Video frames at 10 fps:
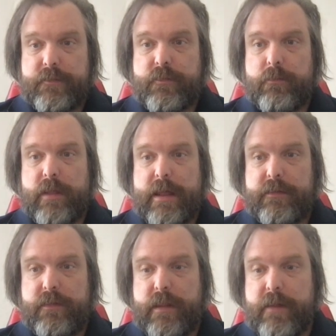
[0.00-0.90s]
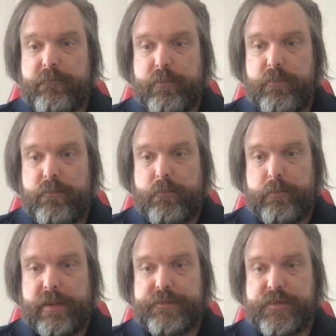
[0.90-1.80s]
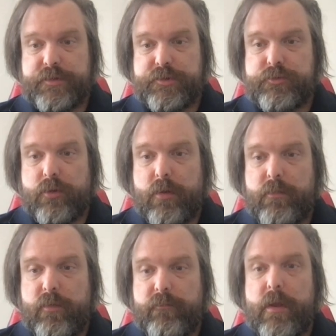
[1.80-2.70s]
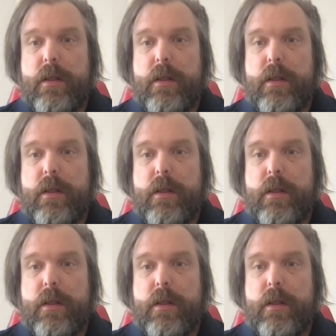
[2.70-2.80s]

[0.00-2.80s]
so I'm glad that I played such a strong move.